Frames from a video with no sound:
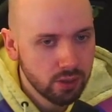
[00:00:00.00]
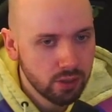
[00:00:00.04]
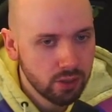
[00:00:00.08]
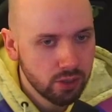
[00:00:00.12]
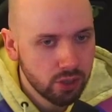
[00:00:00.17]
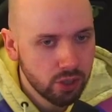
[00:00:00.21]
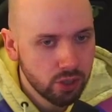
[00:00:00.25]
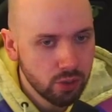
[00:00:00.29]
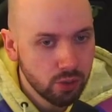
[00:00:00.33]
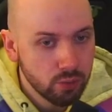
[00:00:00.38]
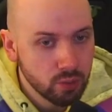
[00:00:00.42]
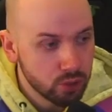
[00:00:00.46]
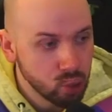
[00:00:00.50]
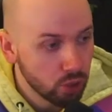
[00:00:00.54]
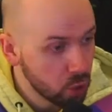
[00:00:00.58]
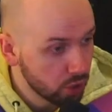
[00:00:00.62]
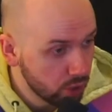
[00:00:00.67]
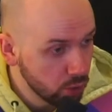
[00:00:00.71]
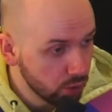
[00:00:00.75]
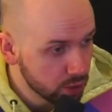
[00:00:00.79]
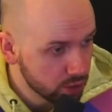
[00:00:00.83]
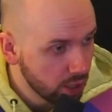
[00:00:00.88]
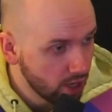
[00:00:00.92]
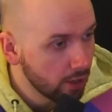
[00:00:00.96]
you took
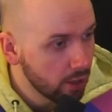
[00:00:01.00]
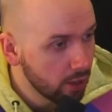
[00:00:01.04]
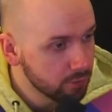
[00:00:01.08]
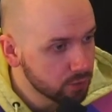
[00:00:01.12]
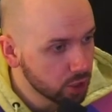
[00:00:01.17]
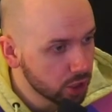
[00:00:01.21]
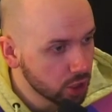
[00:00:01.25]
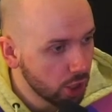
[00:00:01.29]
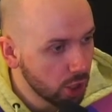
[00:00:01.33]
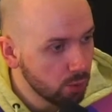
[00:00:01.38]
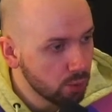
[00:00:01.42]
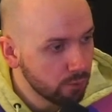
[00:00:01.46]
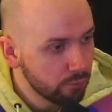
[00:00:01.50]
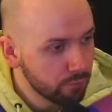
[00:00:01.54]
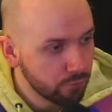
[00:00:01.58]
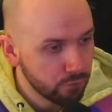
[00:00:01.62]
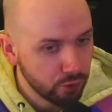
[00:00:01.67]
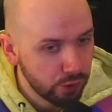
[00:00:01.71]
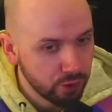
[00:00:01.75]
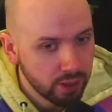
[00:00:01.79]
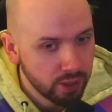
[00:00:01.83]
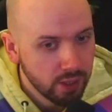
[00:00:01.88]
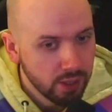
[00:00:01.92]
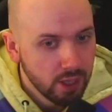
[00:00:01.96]
your time to go up for
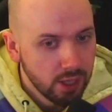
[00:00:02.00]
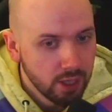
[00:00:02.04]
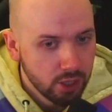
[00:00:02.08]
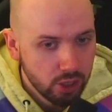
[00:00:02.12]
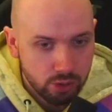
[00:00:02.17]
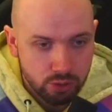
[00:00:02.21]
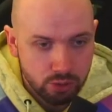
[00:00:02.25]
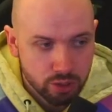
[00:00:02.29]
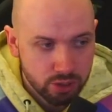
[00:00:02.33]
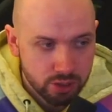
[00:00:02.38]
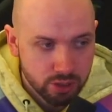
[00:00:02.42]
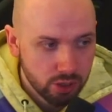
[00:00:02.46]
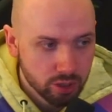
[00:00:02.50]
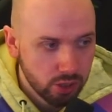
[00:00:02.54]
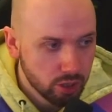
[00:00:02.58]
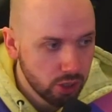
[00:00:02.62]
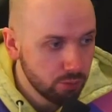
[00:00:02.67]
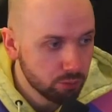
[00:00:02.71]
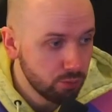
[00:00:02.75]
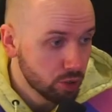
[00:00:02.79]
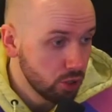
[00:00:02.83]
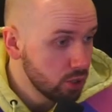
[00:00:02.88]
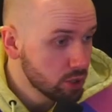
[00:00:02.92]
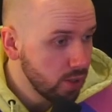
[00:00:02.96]
it. You
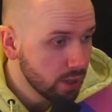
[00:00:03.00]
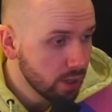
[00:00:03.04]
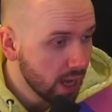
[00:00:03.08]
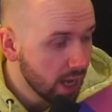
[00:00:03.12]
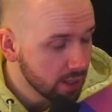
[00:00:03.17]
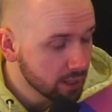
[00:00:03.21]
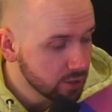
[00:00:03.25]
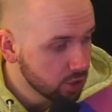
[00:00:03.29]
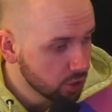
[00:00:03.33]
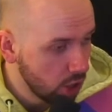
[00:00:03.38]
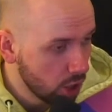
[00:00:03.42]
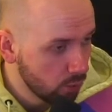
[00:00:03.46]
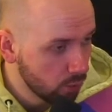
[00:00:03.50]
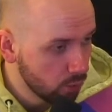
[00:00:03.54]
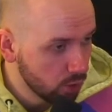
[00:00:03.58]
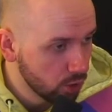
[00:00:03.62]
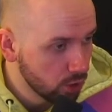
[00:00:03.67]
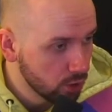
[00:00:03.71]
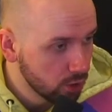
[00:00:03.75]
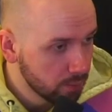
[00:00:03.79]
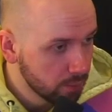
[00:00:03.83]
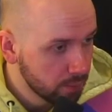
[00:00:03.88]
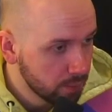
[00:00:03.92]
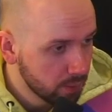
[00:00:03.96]
knew you had to go
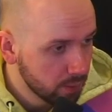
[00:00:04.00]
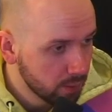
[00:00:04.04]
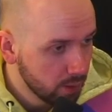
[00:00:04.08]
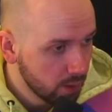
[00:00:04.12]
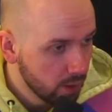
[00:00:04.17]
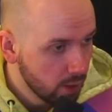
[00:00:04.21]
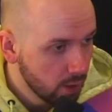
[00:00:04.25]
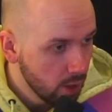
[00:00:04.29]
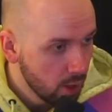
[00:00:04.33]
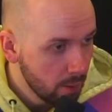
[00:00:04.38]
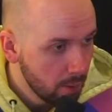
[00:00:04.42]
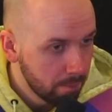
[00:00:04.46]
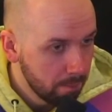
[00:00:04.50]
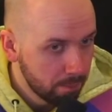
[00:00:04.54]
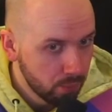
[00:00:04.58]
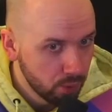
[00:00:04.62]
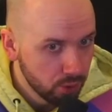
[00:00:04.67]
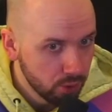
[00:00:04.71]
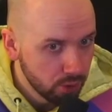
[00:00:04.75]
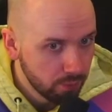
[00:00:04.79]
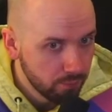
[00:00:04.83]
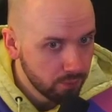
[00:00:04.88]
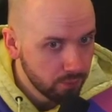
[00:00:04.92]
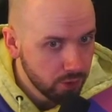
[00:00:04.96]
up,
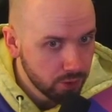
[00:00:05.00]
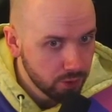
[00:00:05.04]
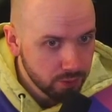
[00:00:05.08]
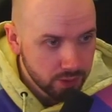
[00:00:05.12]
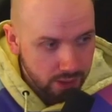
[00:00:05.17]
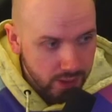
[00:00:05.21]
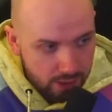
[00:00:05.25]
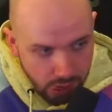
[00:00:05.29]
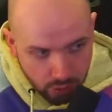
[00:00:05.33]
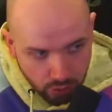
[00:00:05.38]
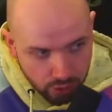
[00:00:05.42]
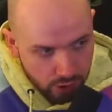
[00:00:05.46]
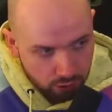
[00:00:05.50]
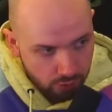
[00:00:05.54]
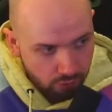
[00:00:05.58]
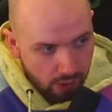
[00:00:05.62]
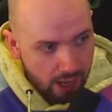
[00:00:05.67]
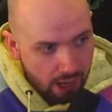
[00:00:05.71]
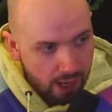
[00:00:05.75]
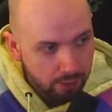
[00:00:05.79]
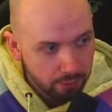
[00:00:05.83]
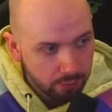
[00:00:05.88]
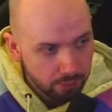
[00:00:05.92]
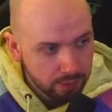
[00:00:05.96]
but you didn't look
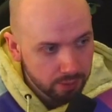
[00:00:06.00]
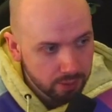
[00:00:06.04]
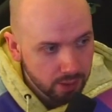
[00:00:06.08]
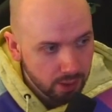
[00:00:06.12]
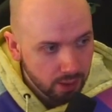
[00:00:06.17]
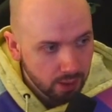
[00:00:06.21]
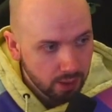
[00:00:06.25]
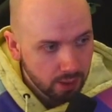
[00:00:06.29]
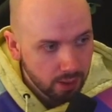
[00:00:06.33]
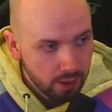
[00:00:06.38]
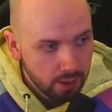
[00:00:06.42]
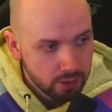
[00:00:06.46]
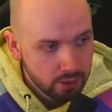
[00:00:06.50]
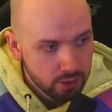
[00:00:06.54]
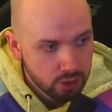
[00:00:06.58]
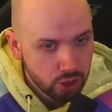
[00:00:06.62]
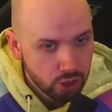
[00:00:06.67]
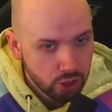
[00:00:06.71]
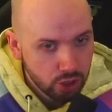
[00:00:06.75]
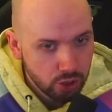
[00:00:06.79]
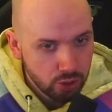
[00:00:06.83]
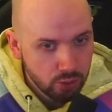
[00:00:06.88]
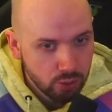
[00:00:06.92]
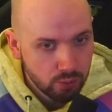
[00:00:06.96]
around
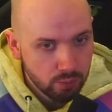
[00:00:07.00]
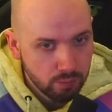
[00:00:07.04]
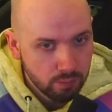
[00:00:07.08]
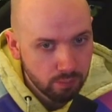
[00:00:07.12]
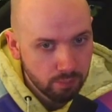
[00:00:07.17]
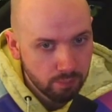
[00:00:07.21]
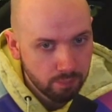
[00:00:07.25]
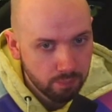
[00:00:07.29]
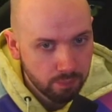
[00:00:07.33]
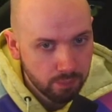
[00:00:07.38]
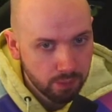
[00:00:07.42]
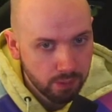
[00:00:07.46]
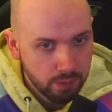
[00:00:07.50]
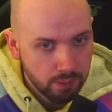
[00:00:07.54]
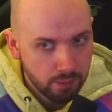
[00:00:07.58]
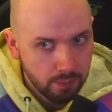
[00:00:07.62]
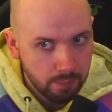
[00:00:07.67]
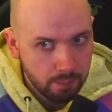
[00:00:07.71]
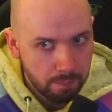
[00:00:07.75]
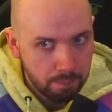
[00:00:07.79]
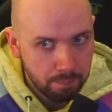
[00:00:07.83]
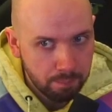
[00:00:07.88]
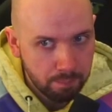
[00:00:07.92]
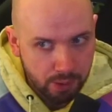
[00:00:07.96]
to
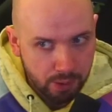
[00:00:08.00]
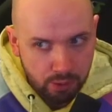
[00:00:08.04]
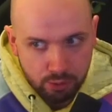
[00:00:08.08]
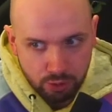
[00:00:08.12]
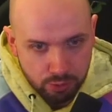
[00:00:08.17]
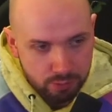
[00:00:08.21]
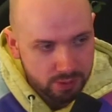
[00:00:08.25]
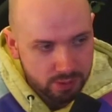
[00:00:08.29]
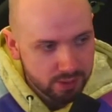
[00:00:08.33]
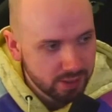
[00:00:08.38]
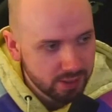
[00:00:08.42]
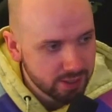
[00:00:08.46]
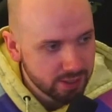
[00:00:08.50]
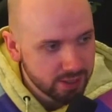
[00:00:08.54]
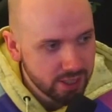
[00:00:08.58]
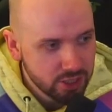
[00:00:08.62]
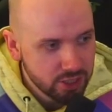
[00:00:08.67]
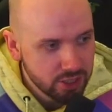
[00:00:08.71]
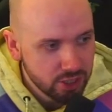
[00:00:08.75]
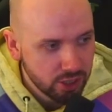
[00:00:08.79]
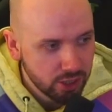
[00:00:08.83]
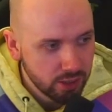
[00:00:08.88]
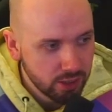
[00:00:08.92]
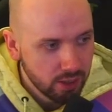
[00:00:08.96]
build up the
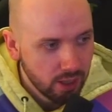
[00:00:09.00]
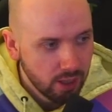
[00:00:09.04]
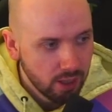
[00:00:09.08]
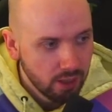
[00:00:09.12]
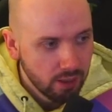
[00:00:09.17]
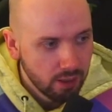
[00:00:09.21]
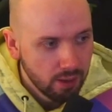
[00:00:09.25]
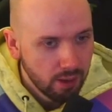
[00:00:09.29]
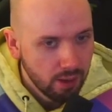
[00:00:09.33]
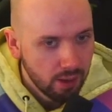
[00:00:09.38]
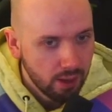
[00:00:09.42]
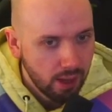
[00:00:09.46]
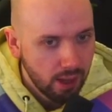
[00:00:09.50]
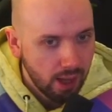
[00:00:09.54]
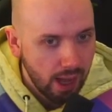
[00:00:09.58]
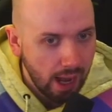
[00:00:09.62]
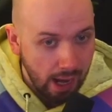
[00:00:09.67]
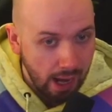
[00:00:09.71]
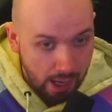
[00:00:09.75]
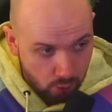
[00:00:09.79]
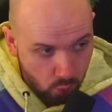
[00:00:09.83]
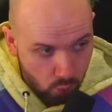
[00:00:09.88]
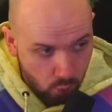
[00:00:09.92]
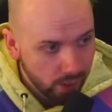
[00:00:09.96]
decision
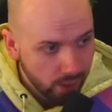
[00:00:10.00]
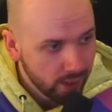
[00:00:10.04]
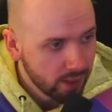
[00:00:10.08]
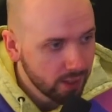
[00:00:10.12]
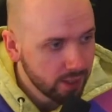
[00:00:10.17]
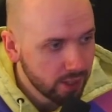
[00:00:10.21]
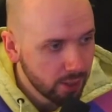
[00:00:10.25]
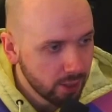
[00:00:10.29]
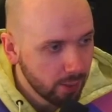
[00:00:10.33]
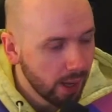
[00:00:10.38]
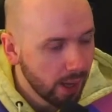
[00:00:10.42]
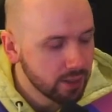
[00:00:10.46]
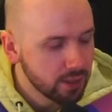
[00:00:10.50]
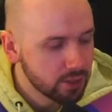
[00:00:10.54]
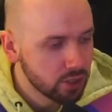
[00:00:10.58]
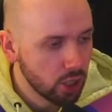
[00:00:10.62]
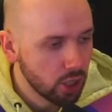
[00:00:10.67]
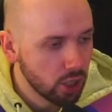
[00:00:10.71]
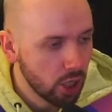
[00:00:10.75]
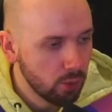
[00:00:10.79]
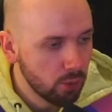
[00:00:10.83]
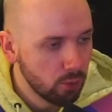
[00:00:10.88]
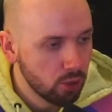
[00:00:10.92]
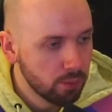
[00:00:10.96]
how quickly you had to
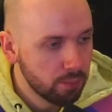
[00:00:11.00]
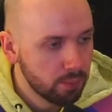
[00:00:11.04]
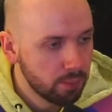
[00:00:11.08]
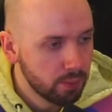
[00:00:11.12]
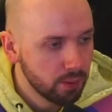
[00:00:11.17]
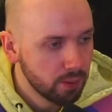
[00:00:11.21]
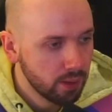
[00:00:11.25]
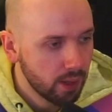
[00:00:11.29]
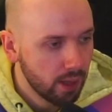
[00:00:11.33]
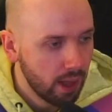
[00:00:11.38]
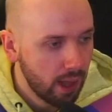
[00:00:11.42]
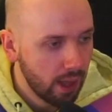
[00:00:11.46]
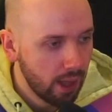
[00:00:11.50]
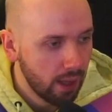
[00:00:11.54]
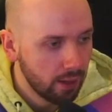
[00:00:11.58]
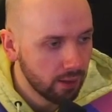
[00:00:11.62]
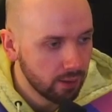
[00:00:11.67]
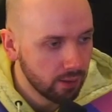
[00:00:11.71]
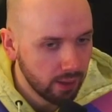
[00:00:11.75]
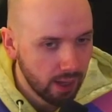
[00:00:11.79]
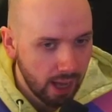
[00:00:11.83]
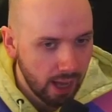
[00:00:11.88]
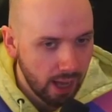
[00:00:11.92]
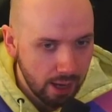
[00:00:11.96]
go up,
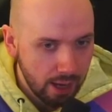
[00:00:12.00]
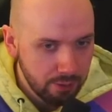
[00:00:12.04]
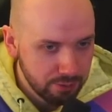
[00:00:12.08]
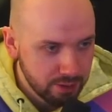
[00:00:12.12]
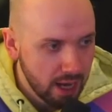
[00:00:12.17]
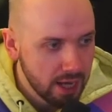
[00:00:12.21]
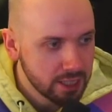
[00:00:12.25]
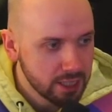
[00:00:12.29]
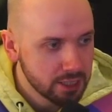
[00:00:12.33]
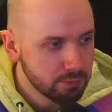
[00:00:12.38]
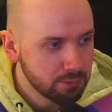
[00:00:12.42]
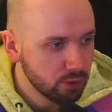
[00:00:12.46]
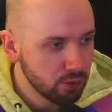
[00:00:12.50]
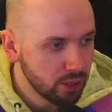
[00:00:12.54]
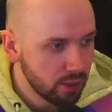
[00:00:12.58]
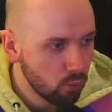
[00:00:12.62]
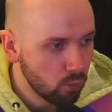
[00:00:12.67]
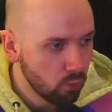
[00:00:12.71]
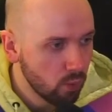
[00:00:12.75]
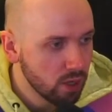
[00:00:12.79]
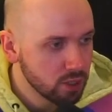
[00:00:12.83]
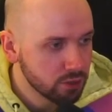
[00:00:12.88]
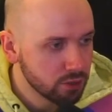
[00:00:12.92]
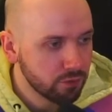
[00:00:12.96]
like how desperate it
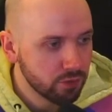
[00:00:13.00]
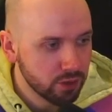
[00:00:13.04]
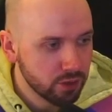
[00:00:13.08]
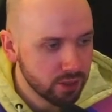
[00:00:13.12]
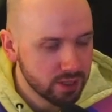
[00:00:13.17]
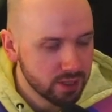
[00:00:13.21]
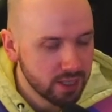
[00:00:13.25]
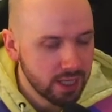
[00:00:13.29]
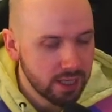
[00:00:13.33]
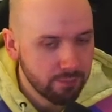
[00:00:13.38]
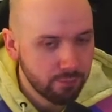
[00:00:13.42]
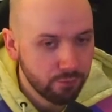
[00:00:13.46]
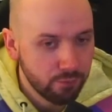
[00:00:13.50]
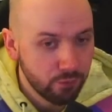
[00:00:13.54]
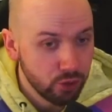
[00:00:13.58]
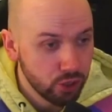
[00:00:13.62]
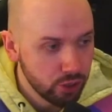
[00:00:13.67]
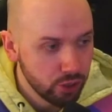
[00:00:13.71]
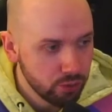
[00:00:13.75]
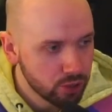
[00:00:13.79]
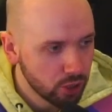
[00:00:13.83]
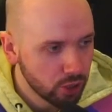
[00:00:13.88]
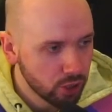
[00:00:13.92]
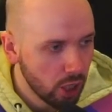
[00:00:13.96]
was for the team for you
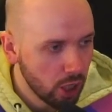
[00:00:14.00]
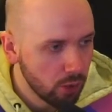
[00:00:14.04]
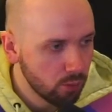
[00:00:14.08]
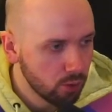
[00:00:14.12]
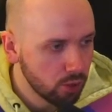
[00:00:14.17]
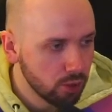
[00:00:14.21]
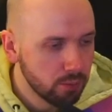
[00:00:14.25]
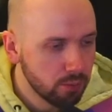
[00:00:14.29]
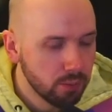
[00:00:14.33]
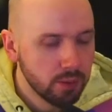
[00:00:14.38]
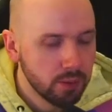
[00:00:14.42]
to go up.